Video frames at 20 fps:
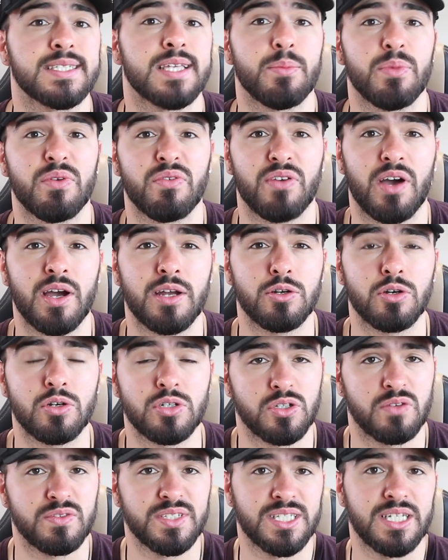semi-final
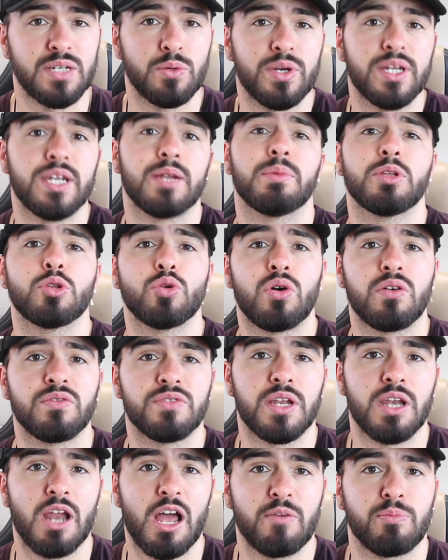because obviously we're in the middle of
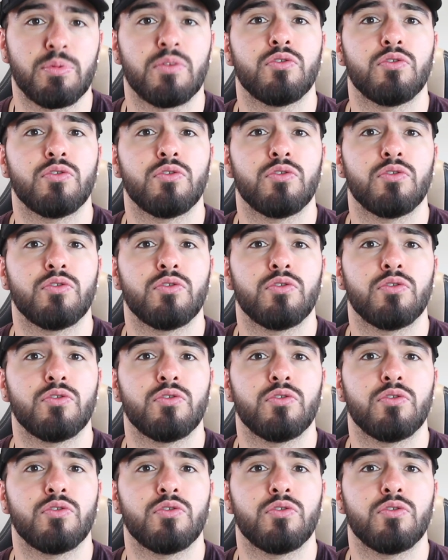the live